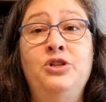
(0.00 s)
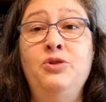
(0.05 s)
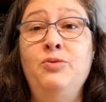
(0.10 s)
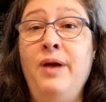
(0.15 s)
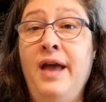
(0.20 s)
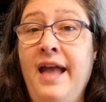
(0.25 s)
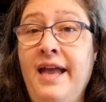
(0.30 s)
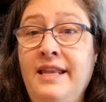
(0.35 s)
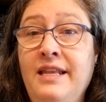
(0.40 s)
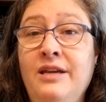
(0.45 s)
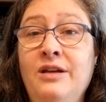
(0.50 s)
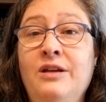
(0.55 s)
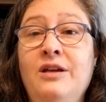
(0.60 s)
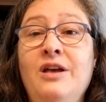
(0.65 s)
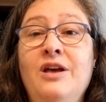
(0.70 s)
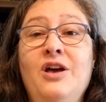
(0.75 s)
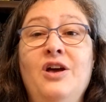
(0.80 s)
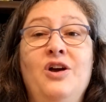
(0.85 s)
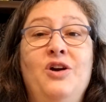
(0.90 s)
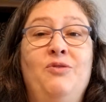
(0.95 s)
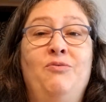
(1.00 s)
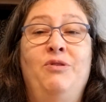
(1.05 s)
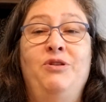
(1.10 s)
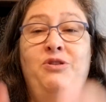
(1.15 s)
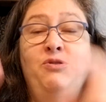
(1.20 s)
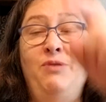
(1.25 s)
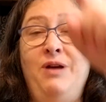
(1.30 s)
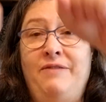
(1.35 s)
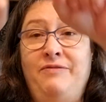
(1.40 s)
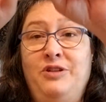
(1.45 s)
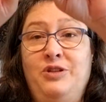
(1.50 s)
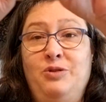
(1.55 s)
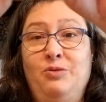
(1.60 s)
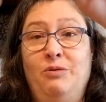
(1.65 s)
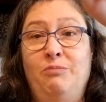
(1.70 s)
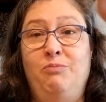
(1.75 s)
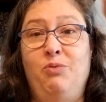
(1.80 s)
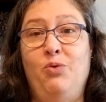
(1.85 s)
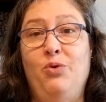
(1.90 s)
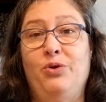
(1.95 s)
you hate it when you have to do a
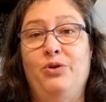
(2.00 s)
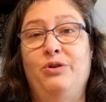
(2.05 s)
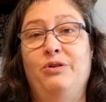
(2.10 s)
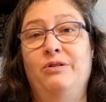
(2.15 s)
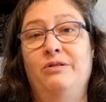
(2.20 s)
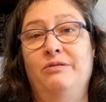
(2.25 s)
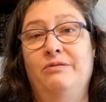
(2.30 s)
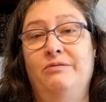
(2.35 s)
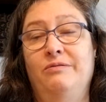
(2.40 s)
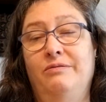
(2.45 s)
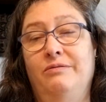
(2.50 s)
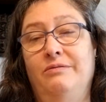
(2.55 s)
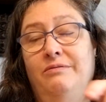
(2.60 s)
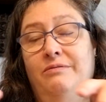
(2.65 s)
border